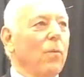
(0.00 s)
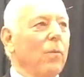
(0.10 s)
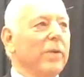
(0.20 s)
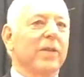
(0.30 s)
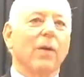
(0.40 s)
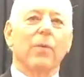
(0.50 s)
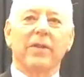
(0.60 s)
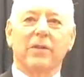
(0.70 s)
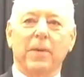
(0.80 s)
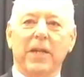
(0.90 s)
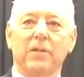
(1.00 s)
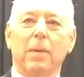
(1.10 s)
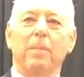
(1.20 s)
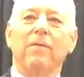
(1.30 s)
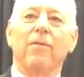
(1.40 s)
we start with a speech,
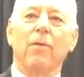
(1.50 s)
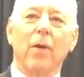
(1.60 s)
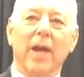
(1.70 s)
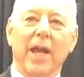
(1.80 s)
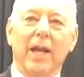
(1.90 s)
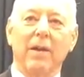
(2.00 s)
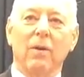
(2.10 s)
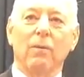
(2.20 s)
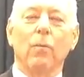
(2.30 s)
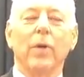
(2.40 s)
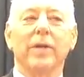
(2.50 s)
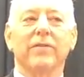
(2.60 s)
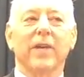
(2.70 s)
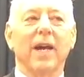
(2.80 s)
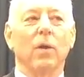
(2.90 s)
but beforehand, we
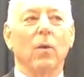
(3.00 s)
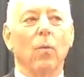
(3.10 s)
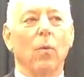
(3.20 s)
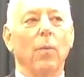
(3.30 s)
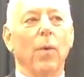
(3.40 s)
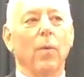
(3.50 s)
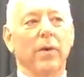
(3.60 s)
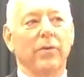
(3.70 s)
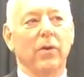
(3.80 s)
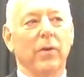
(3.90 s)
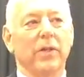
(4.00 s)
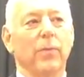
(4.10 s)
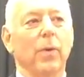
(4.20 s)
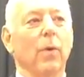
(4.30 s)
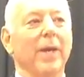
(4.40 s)
decide what we want to do is
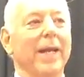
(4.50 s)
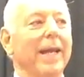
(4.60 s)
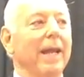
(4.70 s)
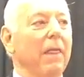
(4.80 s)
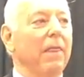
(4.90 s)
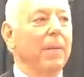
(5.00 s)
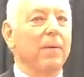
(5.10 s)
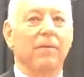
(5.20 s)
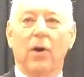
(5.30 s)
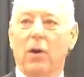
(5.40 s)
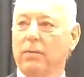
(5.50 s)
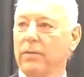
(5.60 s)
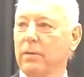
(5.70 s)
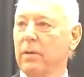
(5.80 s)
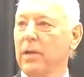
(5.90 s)
we want to get them
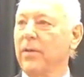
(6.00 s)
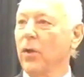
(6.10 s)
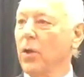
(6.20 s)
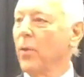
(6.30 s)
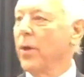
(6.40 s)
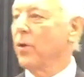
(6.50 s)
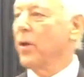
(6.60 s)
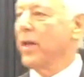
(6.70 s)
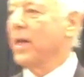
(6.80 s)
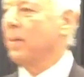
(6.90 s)
involved. Now, the only way you're going to